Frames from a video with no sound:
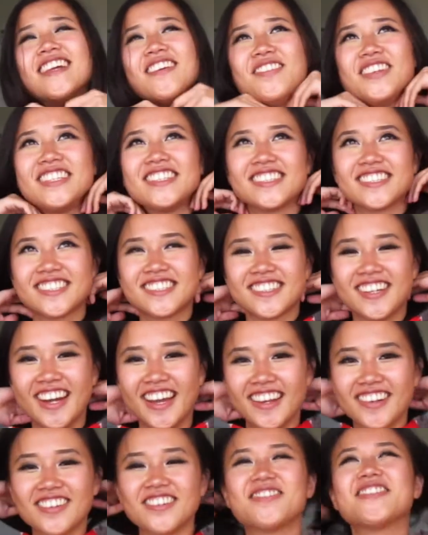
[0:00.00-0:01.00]
Let me just try
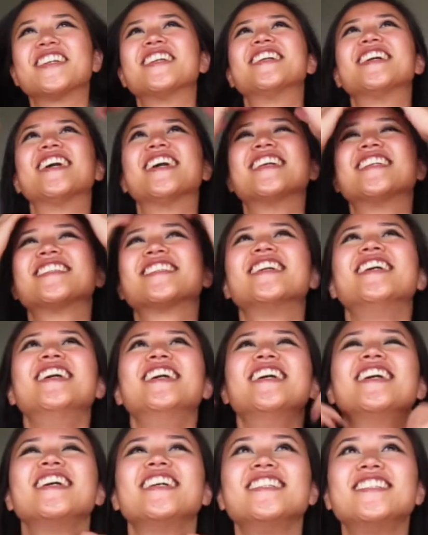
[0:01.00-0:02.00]
it on for you guys.
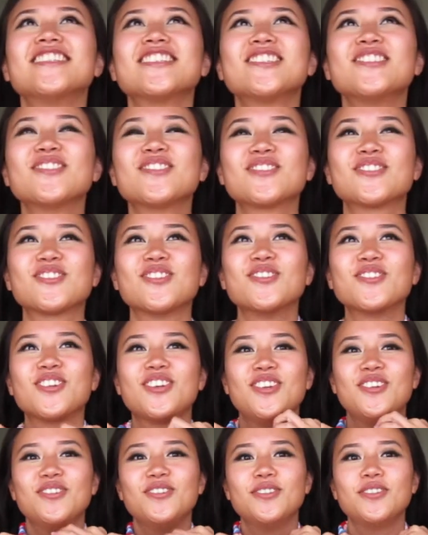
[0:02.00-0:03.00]
It just looks so
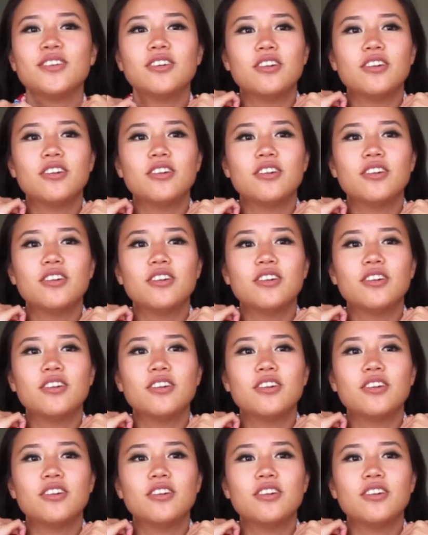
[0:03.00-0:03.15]
cute